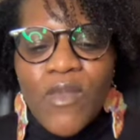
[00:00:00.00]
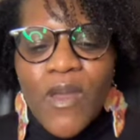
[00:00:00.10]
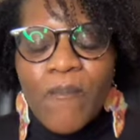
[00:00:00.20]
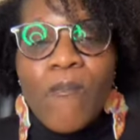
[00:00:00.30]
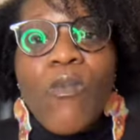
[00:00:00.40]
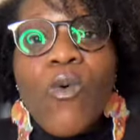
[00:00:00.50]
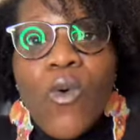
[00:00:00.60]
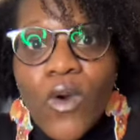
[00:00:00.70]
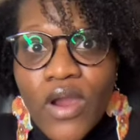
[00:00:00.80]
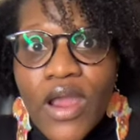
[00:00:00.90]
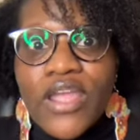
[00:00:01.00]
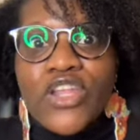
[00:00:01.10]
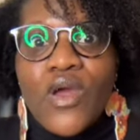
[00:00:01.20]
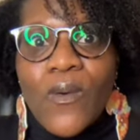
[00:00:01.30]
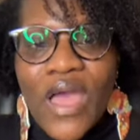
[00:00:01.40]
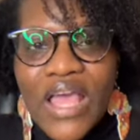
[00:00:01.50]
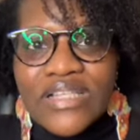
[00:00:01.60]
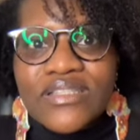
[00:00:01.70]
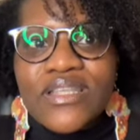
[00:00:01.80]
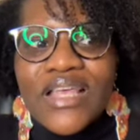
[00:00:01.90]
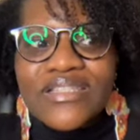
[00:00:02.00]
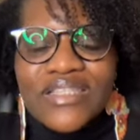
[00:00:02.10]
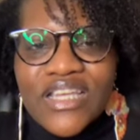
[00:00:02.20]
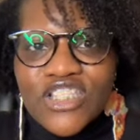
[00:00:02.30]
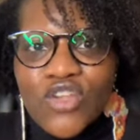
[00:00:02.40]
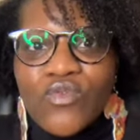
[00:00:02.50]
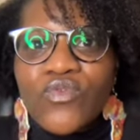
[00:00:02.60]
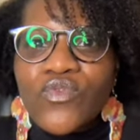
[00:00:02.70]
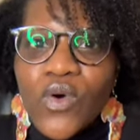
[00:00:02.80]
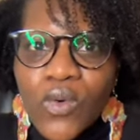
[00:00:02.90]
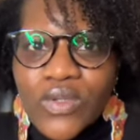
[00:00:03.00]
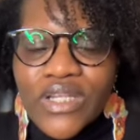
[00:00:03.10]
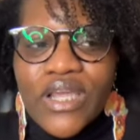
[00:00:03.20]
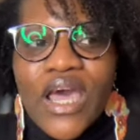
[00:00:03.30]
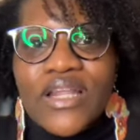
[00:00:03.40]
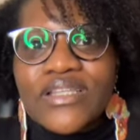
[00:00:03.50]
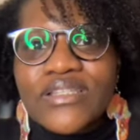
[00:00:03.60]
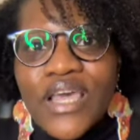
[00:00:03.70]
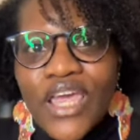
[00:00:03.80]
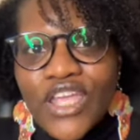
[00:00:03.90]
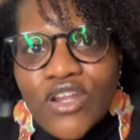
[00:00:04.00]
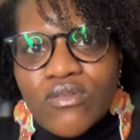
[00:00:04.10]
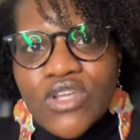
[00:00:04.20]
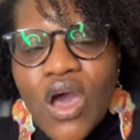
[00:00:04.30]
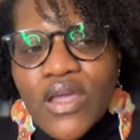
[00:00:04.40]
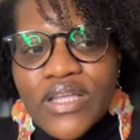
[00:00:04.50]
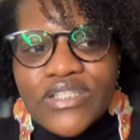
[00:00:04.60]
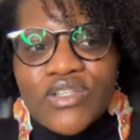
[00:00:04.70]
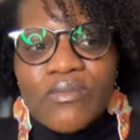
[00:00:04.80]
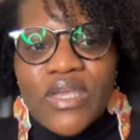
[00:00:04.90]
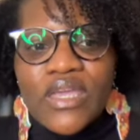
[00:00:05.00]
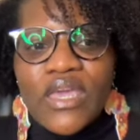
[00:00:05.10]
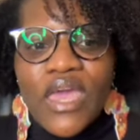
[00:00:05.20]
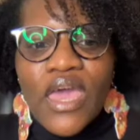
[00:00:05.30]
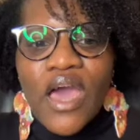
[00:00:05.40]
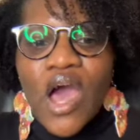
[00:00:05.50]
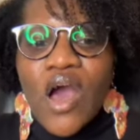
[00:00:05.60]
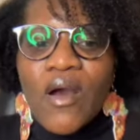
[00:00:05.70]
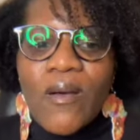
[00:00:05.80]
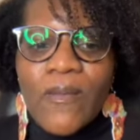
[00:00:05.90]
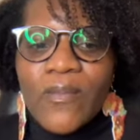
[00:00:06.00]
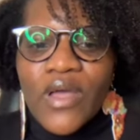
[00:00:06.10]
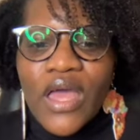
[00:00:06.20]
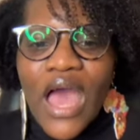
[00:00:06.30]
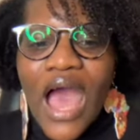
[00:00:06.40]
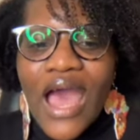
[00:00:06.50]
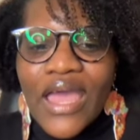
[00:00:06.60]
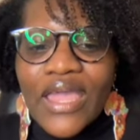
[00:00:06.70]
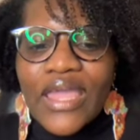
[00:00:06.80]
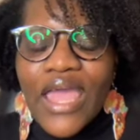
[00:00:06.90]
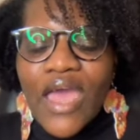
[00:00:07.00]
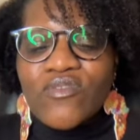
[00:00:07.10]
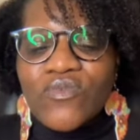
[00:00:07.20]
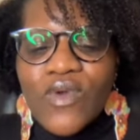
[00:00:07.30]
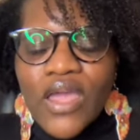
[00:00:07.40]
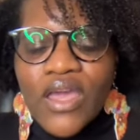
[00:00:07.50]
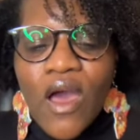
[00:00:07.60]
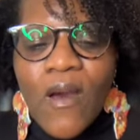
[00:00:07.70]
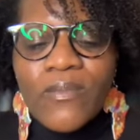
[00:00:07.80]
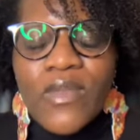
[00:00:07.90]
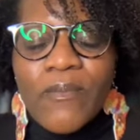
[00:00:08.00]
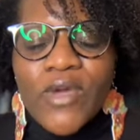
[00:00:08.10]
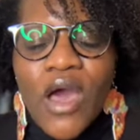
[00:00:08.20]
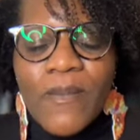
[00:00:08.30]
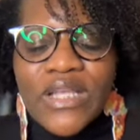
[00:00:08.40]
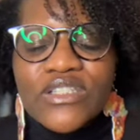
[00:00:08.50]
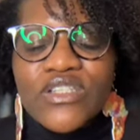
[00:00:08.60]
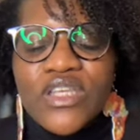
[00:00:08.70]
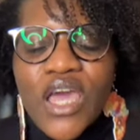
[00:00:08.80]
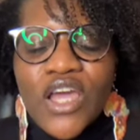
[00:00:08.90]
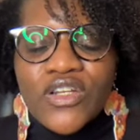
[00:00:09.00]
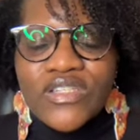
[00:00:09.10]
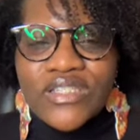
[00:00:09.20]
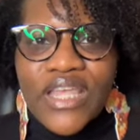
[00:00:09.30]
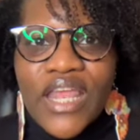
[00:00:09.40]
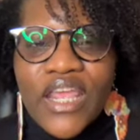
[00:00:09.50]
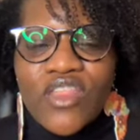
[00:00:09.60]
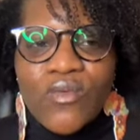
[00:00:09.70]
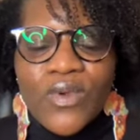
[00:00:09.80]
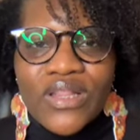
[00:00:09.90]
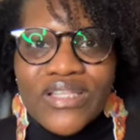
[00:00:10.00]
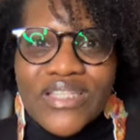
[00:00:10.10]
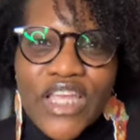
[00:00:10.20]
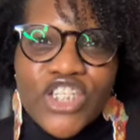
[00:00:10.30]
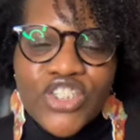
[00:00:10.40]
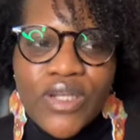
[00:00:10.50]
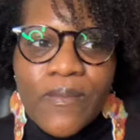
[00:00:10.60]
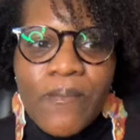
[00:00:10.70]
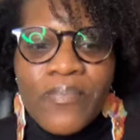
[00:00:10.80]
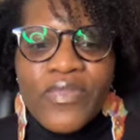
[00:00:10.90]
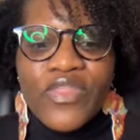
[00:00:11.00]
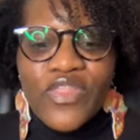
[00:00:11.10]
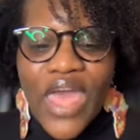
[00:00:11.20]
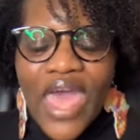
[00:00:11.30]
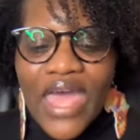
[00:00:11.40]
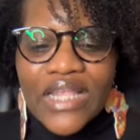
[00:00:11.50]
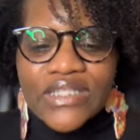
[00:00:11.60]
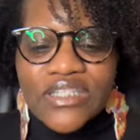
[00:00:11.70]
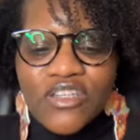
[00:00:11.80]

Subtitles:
I'm more, you know, as things unfold and God is, you know, talking to me, I'm coming to the understanding and the realization that